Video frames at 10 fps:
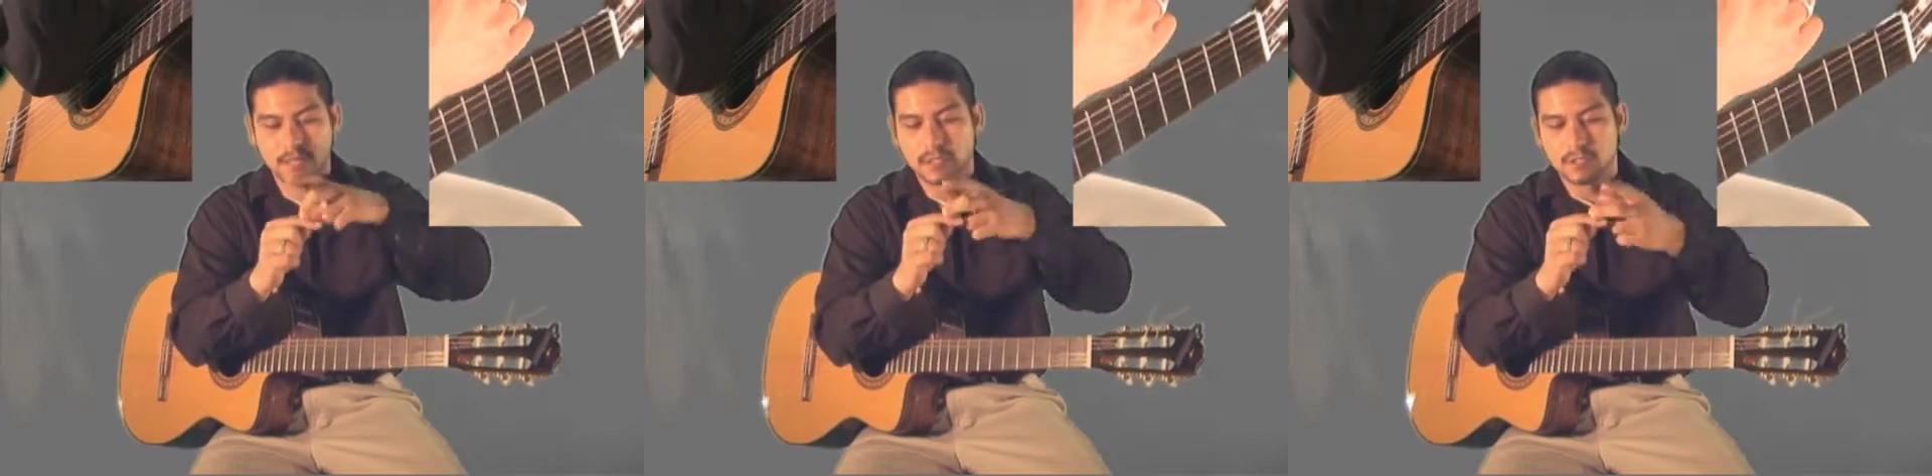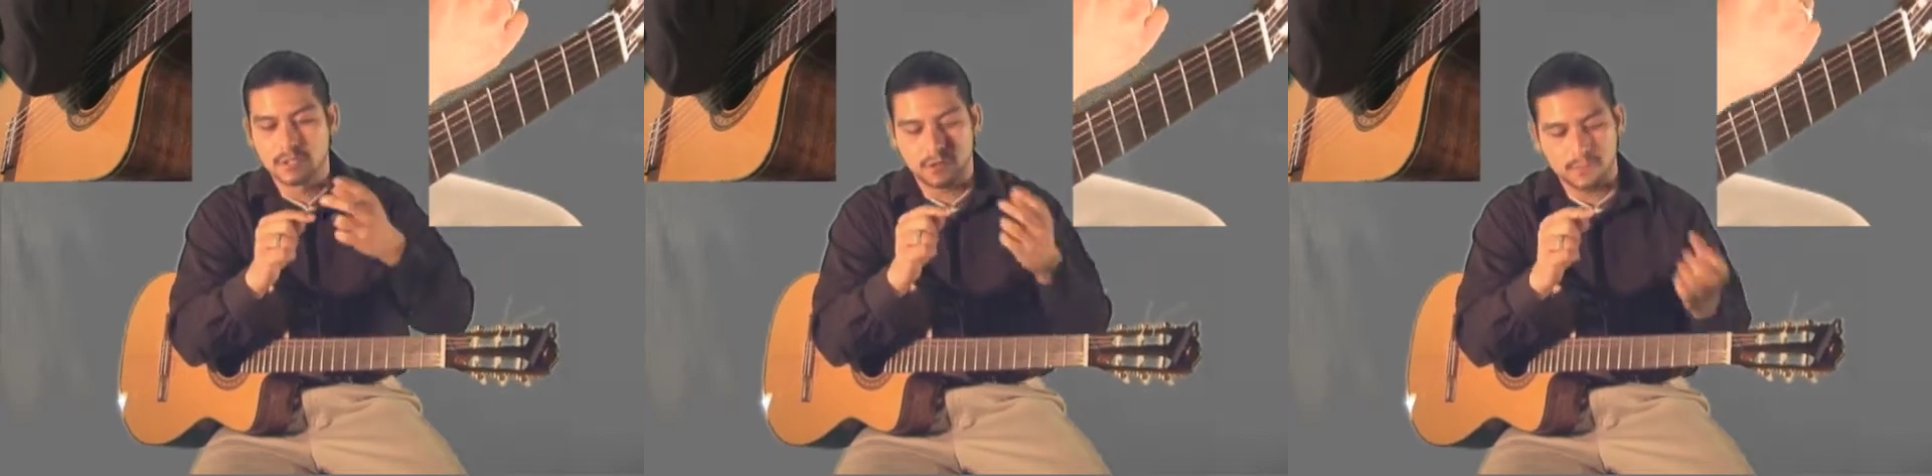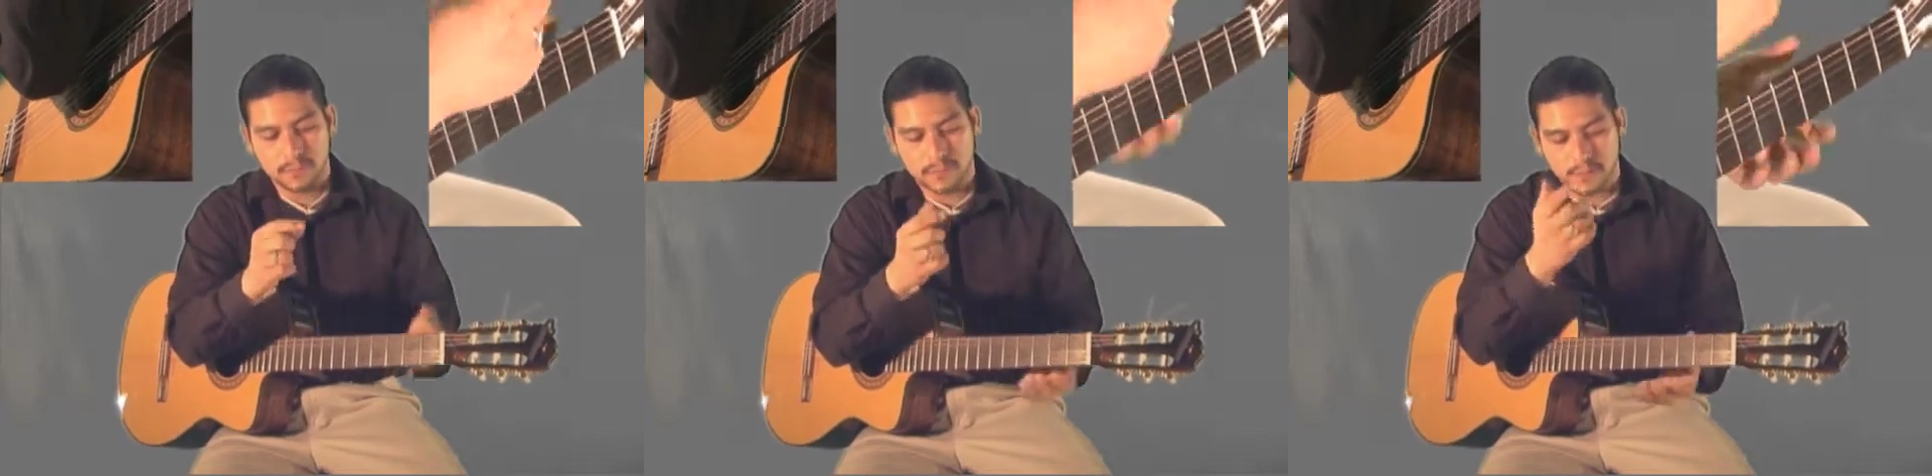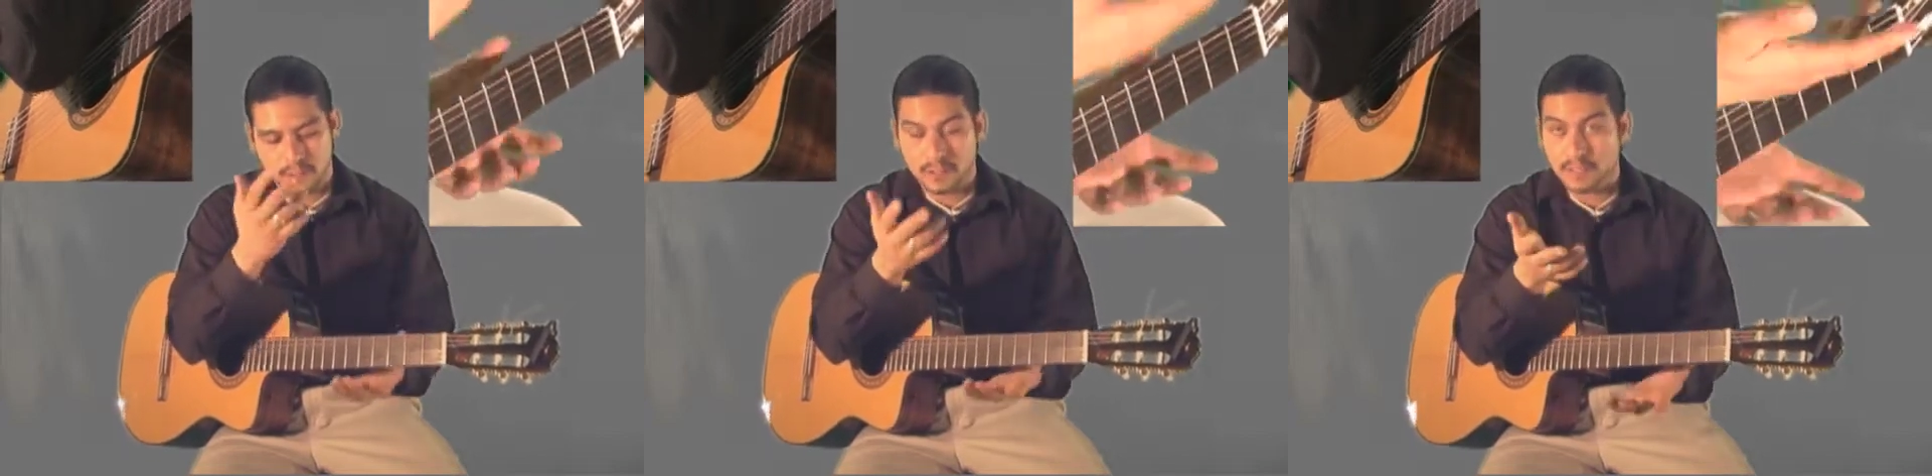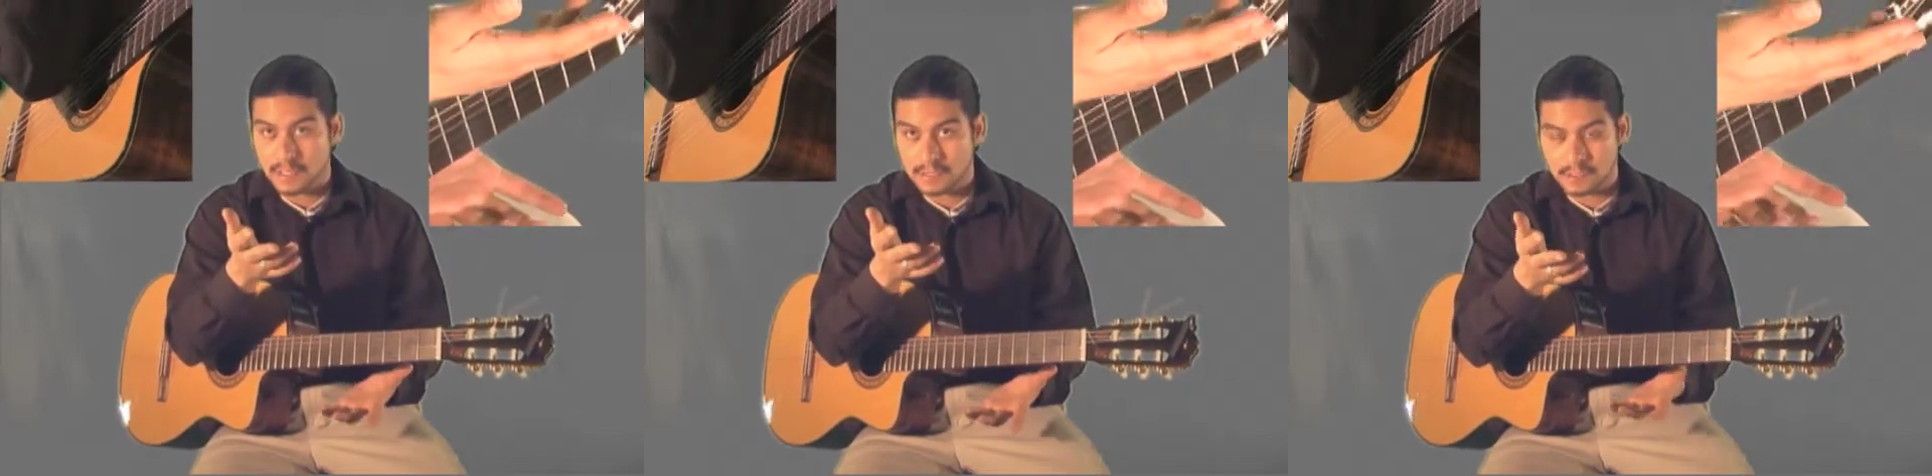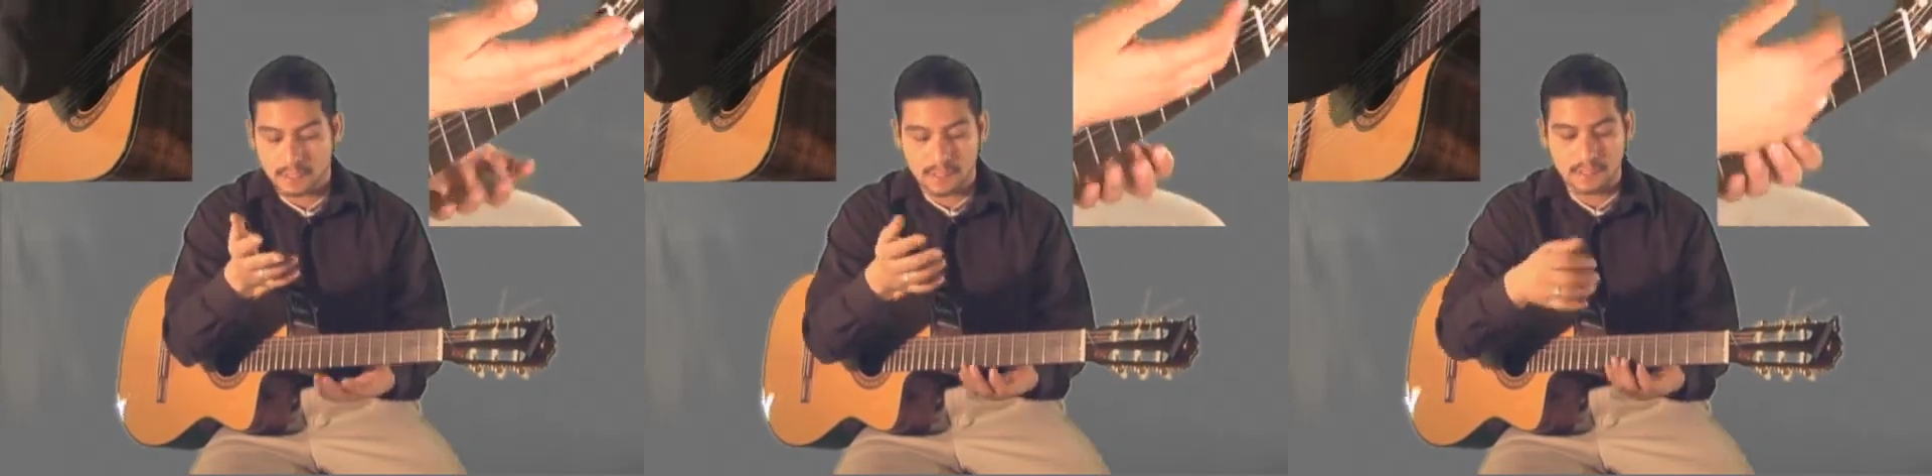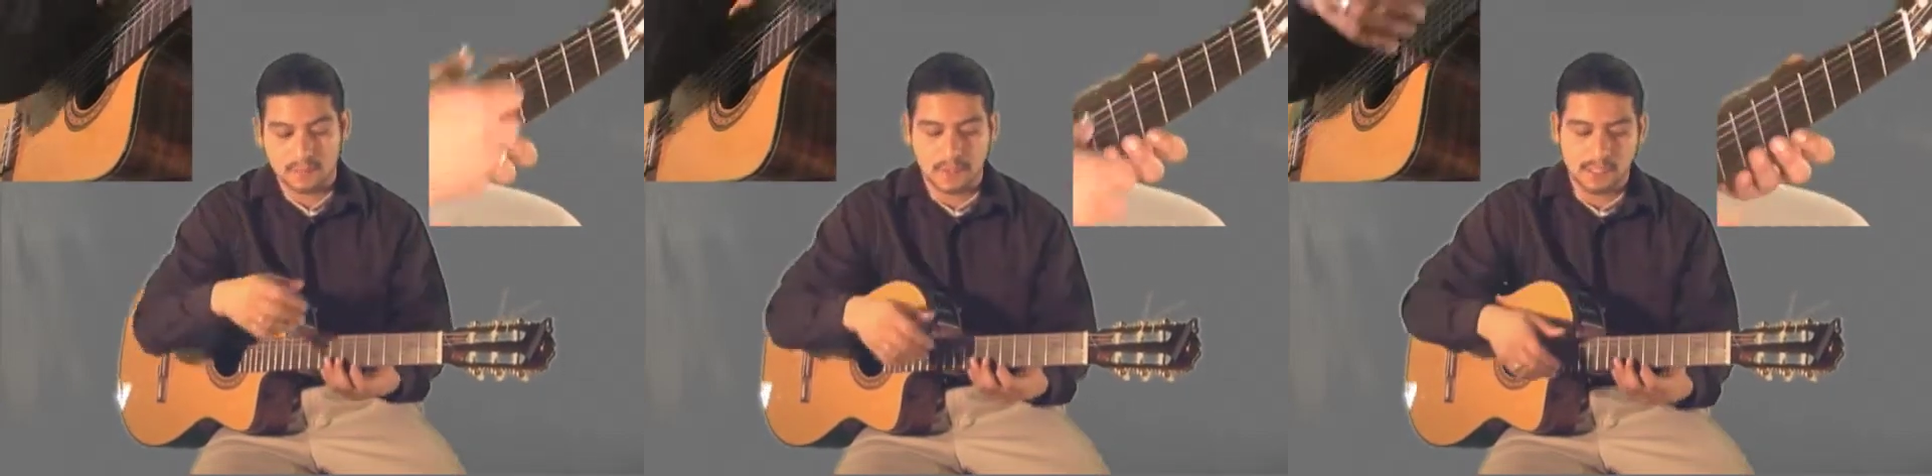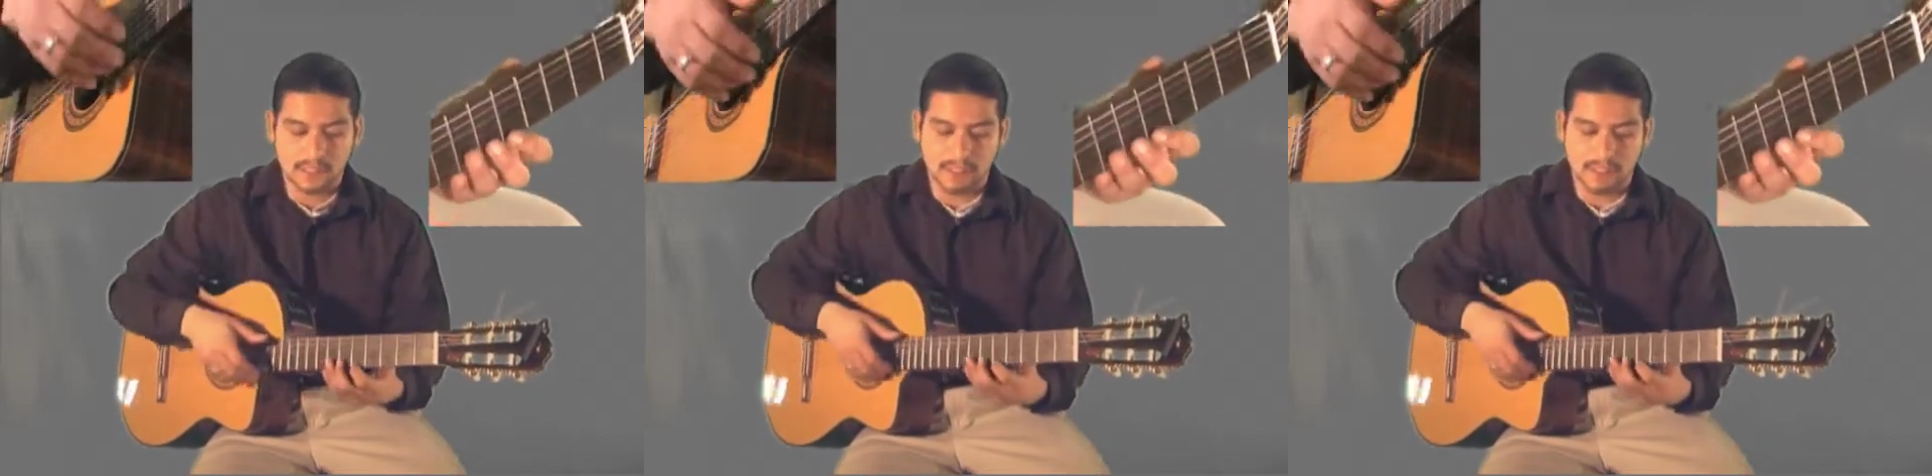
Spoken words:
So a good exercise to practice